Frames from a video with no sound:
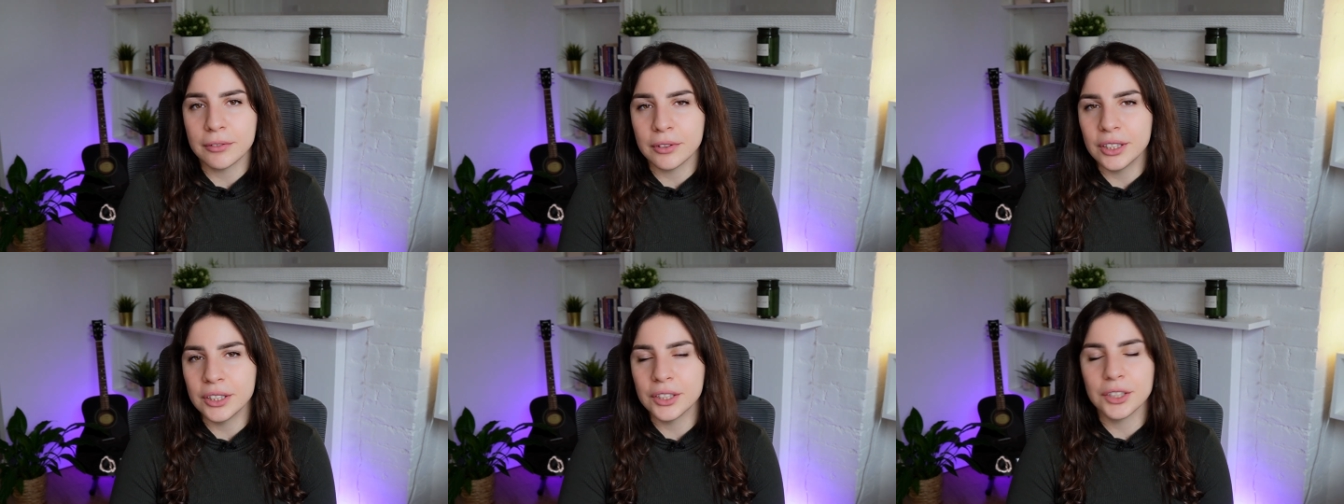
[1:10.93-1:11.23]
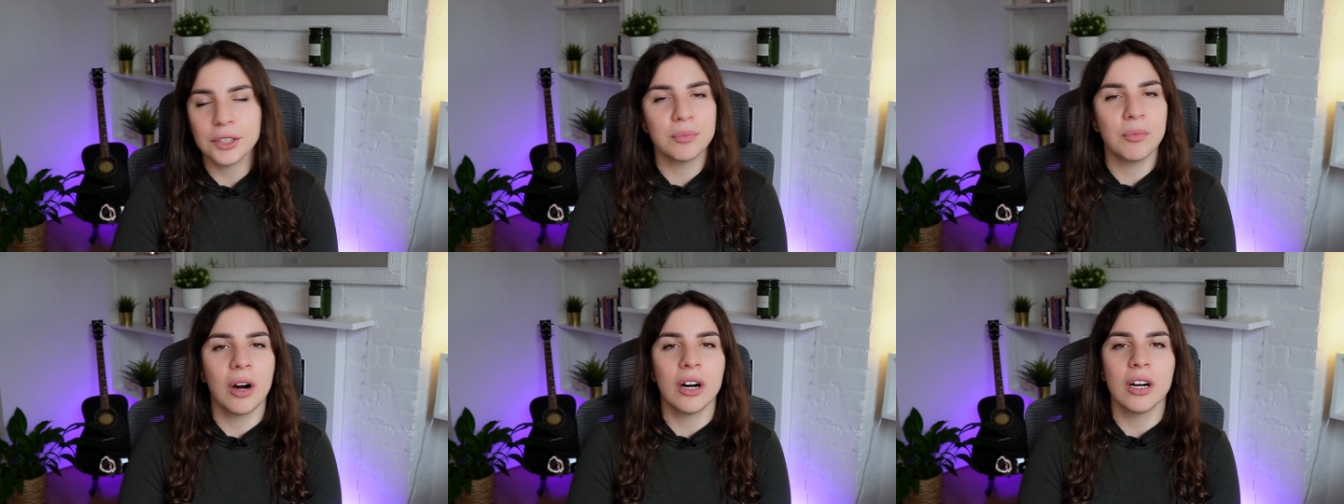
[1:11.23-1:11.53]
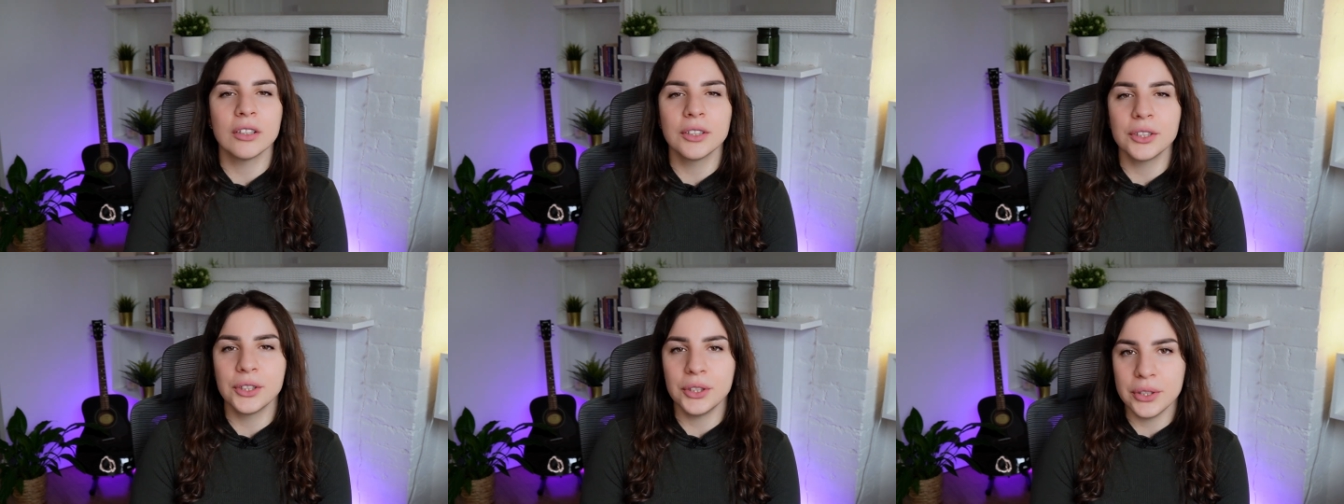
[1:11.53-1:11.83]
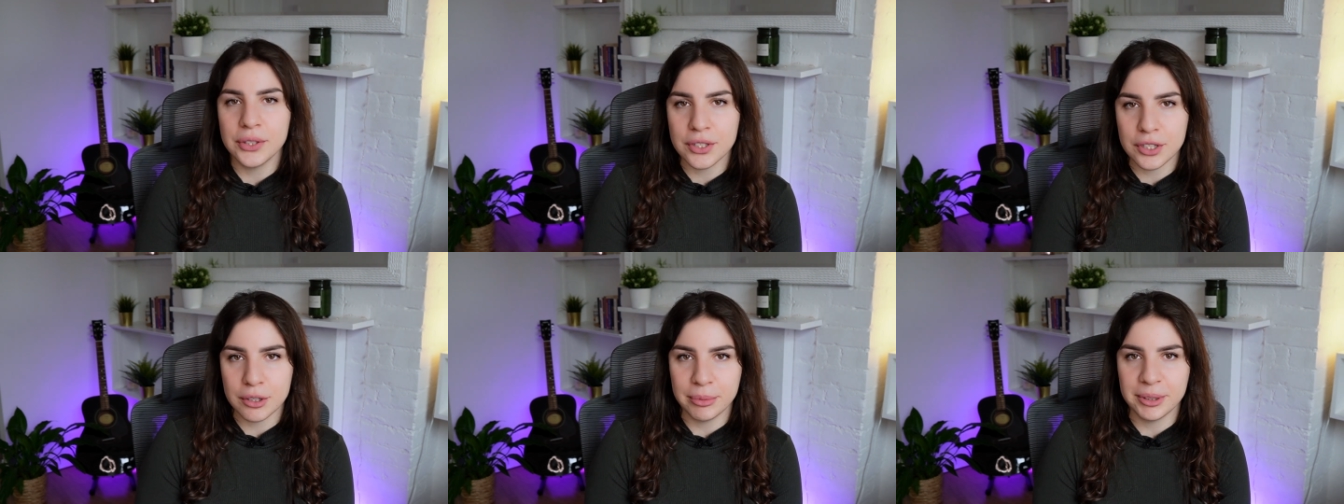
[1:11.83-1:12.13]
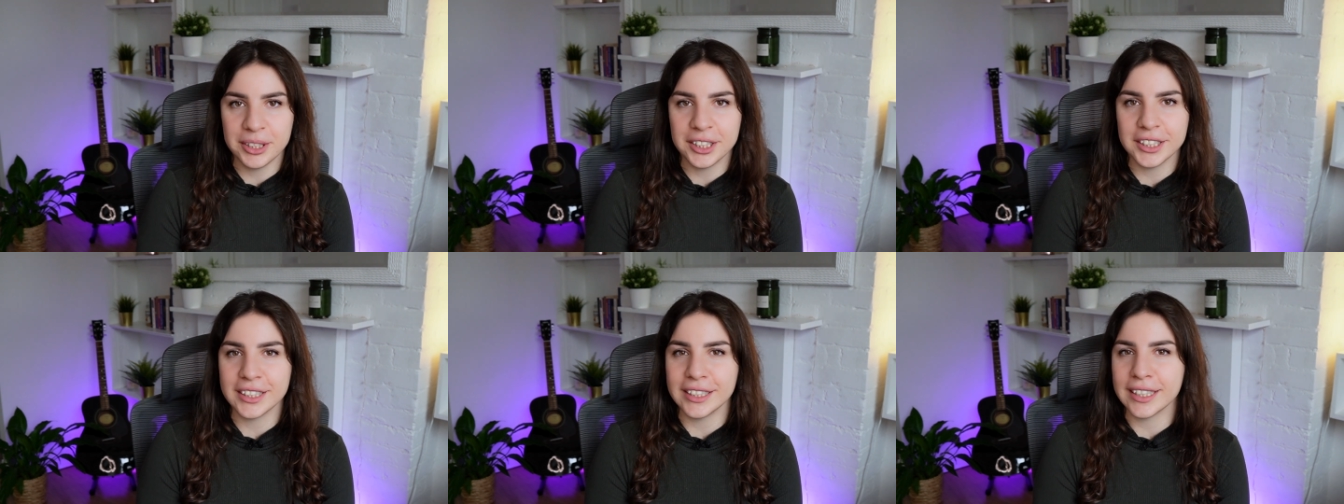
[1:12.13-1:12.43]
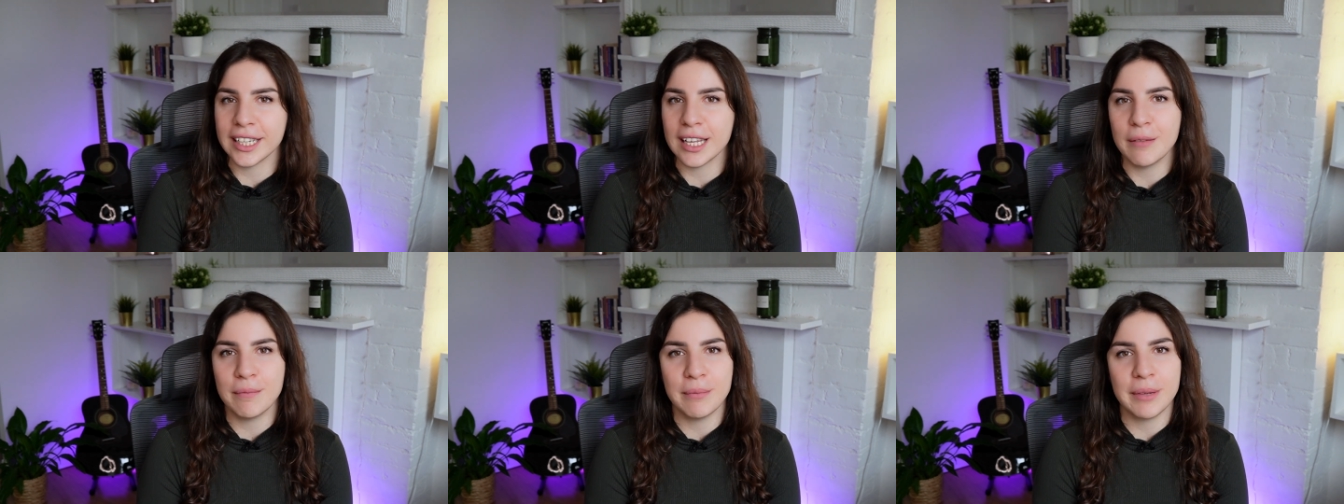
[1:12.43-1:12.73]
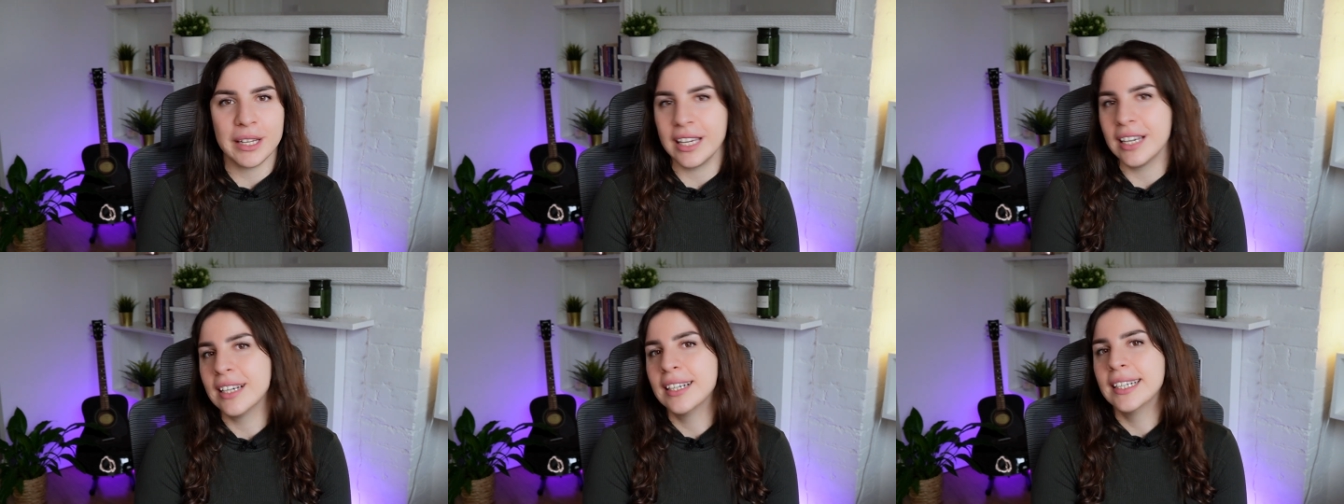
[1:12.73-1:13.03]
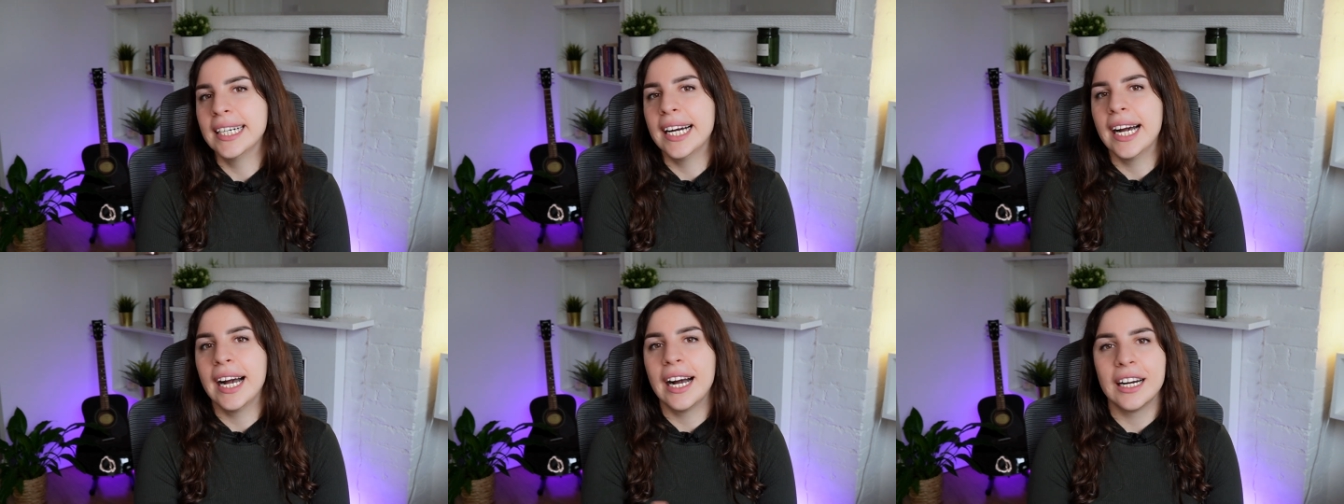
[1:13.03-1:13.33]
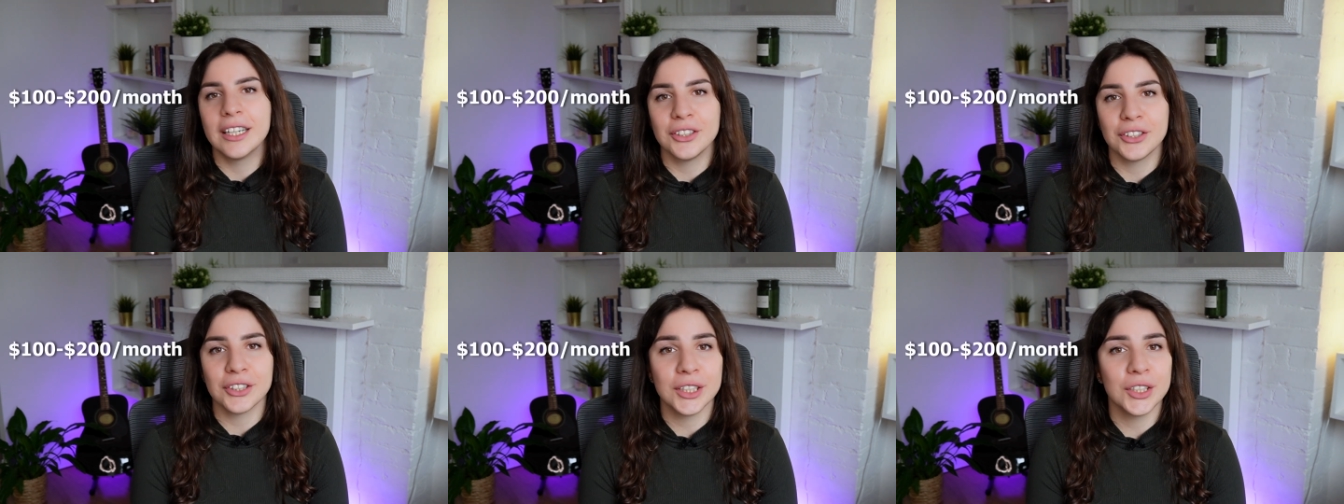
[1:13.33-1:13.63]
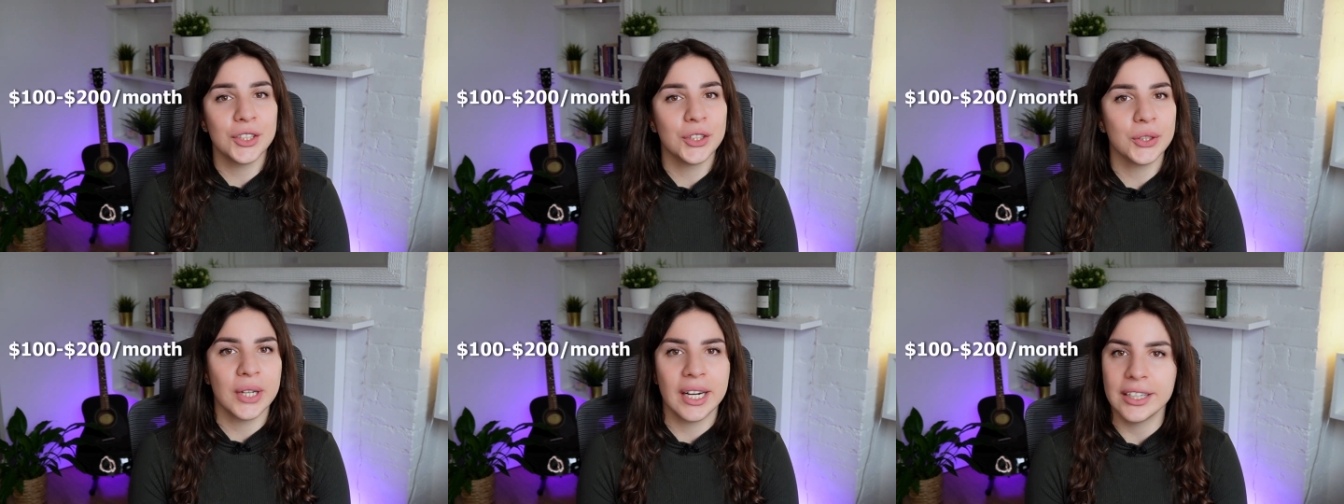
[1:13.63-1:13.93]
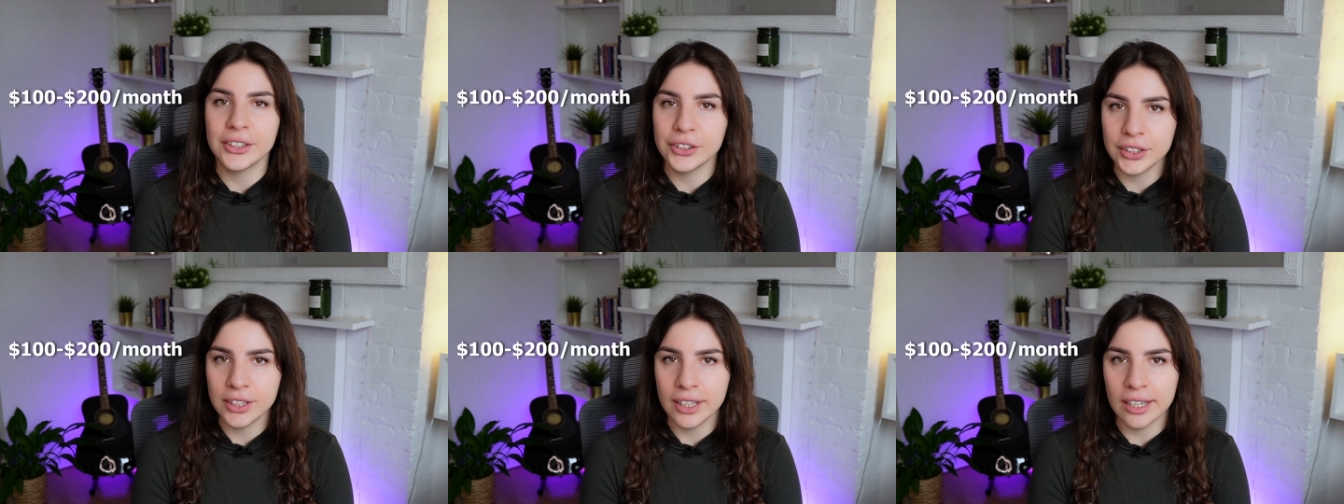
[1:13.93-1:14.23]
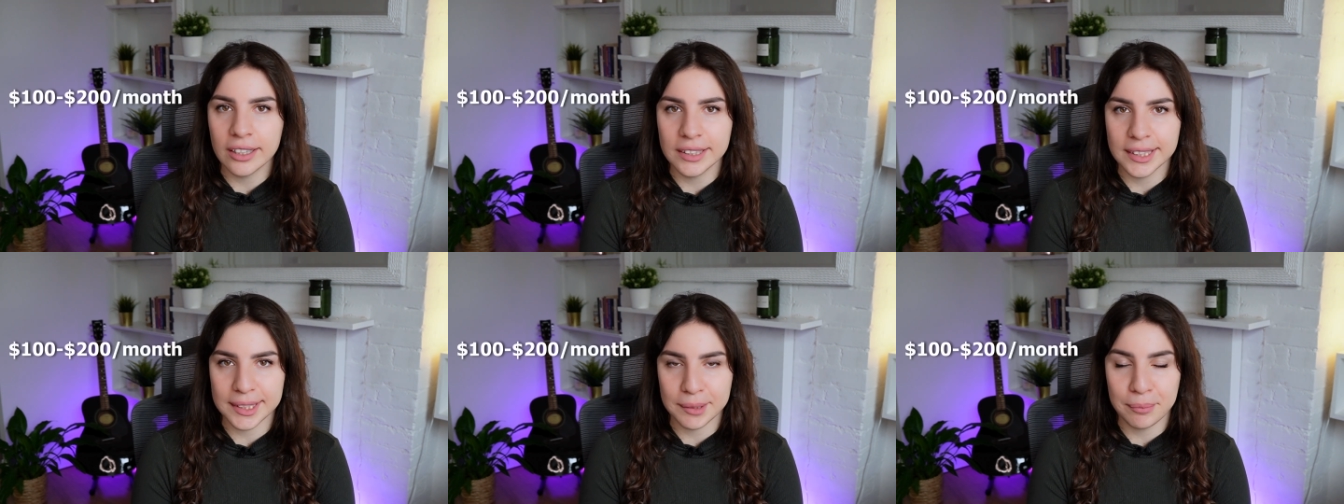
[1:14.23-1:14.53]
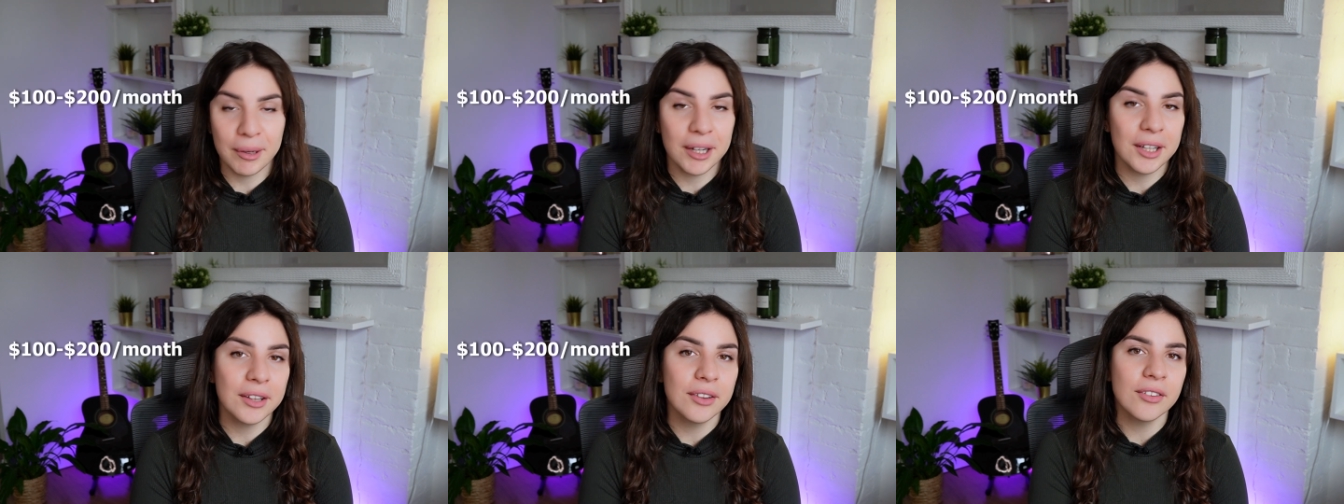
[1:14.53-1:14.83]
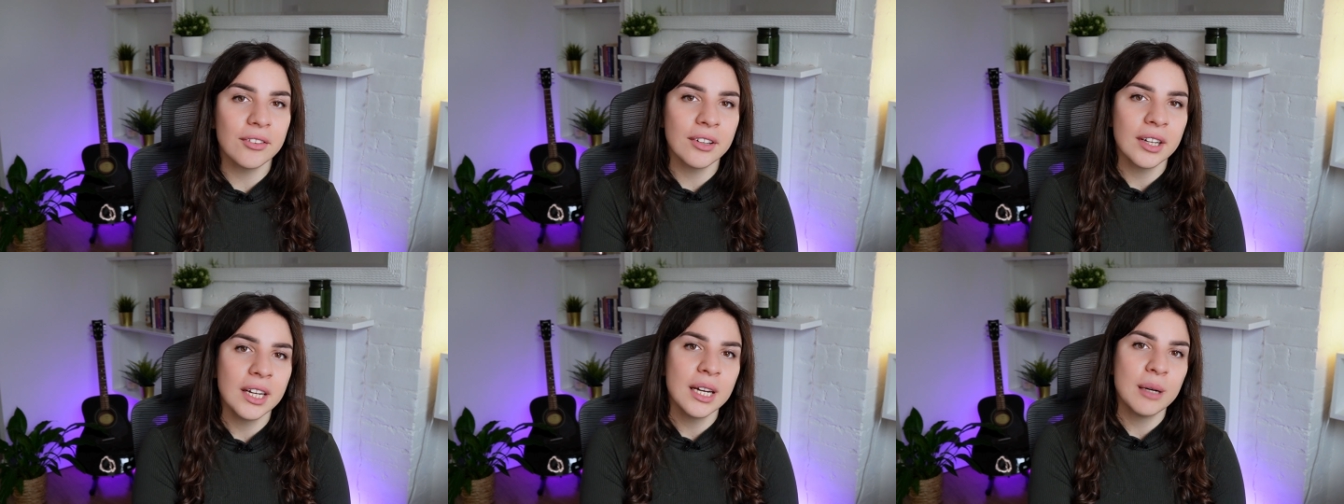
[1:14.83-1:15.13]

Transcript: For small YouTubers, it can be 100 to $200 a month,